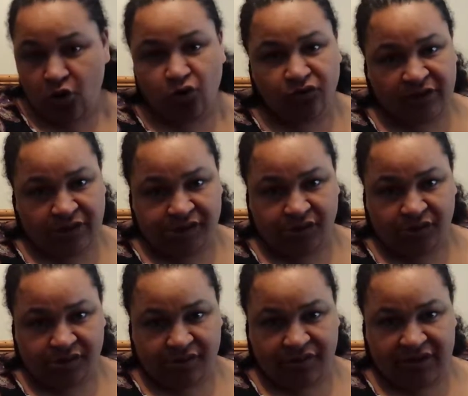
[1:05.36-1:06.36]
all those
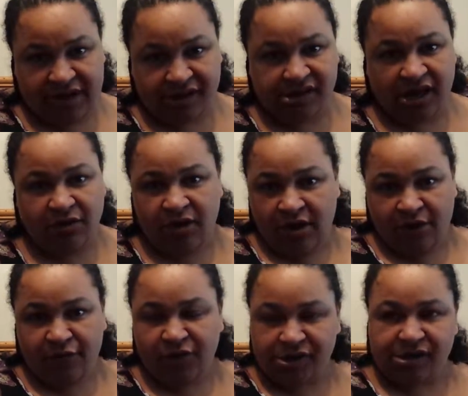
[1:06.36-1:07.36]
sorts of things. So,
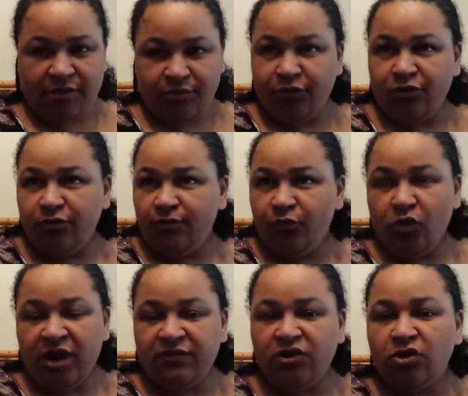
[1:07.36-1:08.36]
for example,
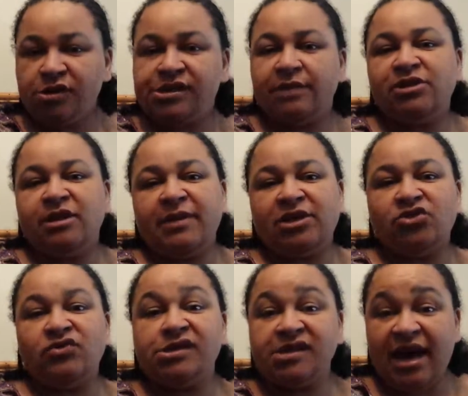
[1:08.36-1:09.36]
whatever your subject
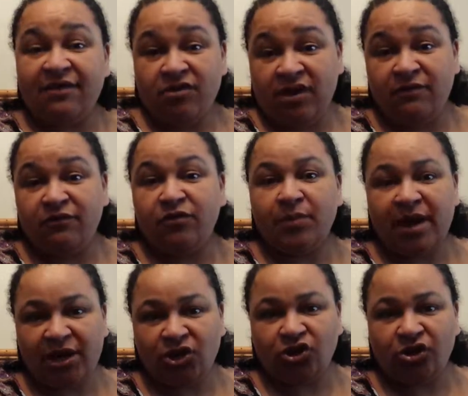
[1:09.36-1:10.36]
matter is, gather the
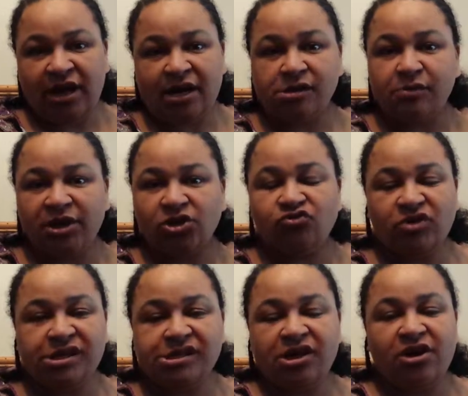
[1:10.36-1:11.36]
information, get as much
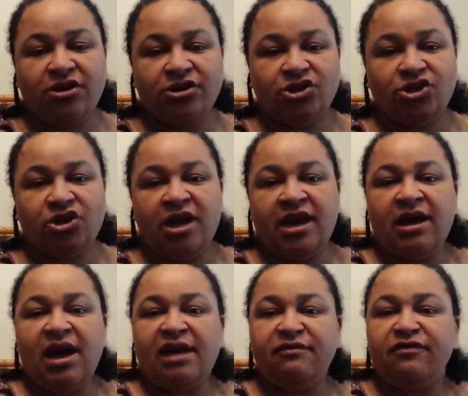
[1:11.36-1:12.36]
research
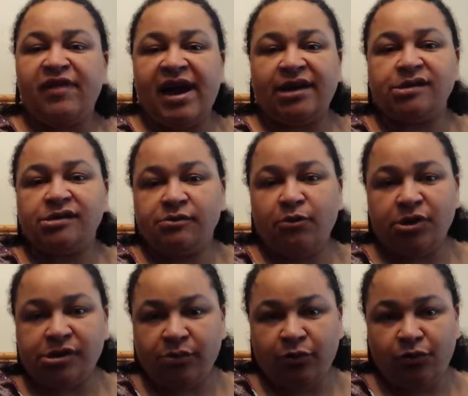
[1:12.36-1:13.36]
and facts as
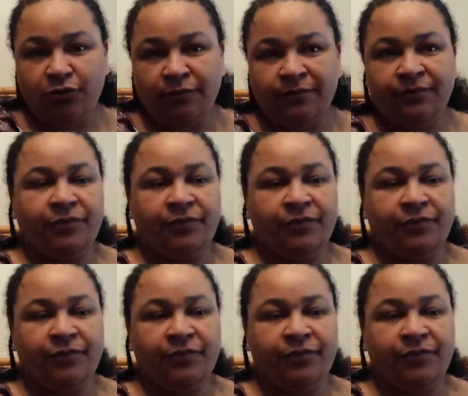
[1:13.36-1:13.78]
possible.